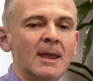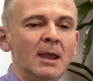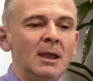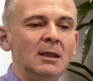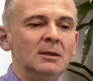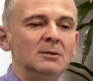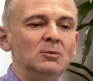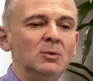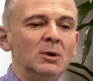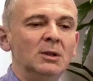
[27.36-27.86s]

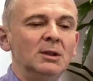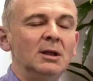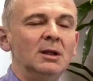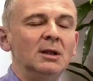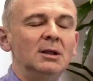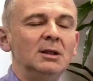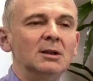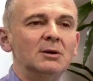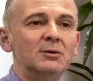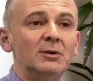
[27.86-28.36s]
And when
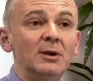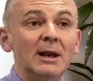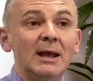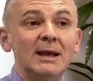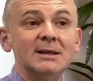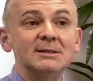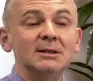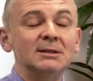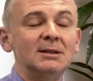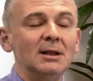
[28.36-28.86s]
I
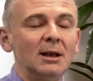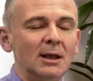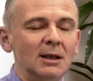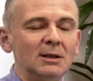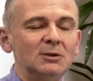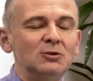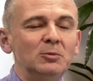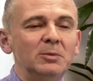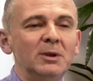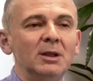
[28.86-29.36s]
realized that I
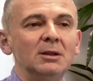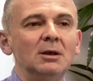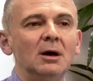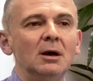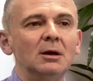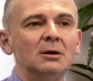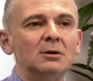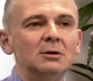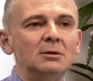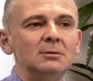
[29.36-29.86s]
like to be a
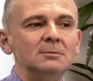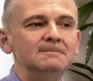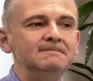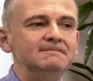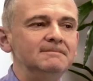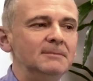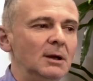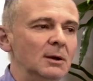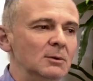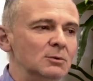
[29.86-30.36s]
doctor,
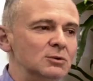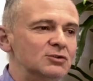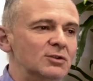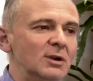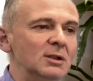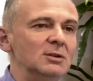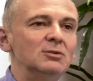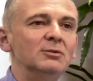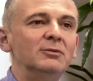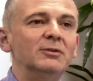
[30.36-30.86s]
I was
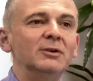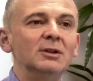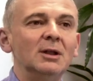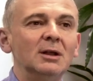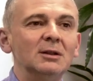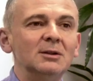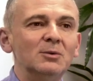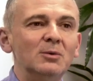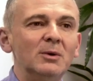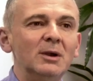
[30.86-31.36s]
trying to figure
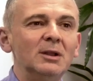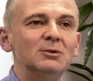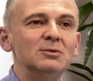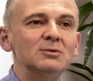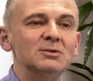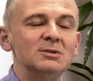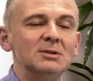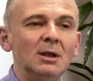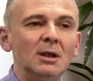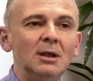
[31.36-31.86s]
out a way
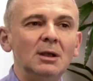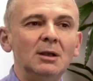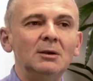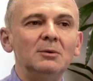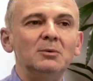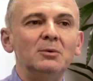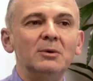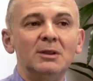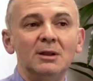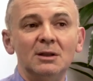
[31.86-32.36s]
to
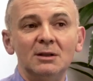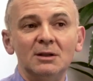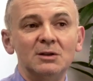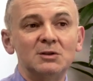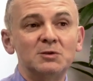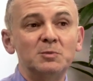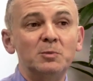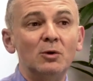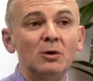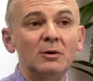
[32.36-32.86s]
stay within the
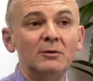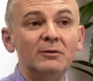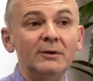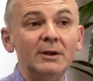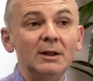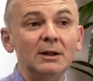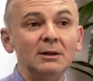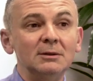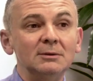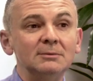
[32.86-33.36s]
sport
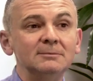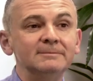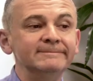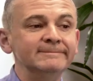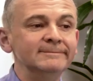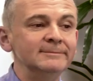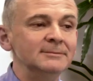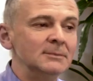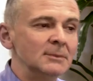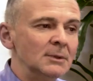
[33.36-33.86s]
field.
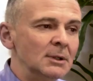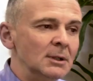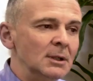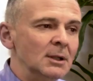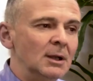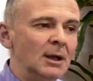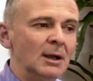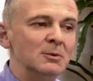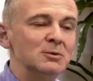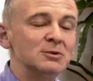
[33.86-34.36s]

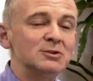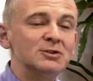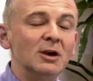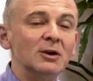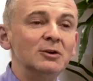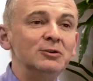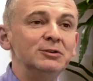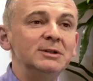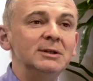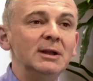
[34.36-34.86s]
I was
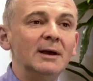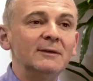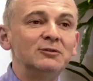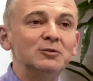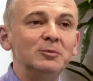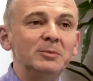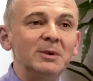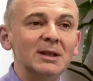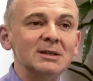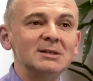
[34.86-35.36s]
not good enough
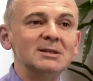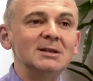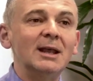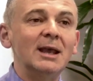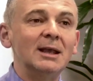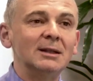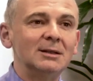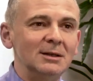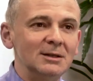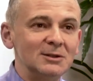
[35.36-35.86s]
to be as an
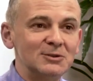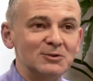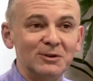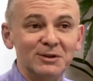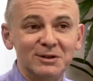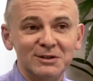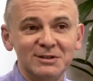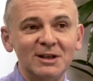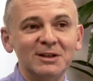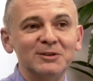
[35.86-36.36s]
athlete, so
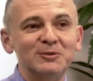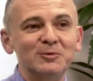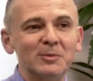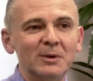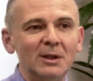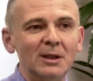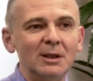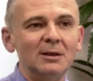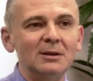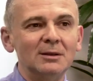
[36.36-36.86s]
I decided to
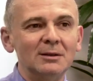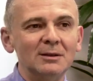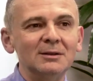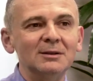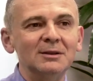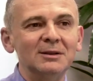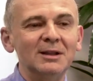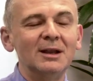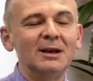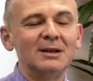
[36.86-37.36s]
be
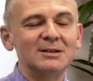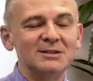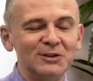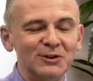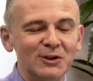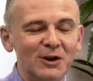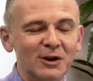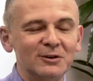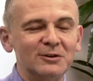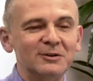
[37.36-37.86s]
there as a
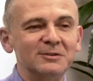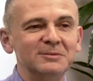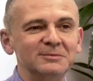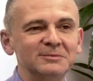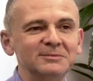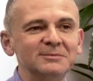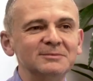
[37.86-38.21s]
doctor.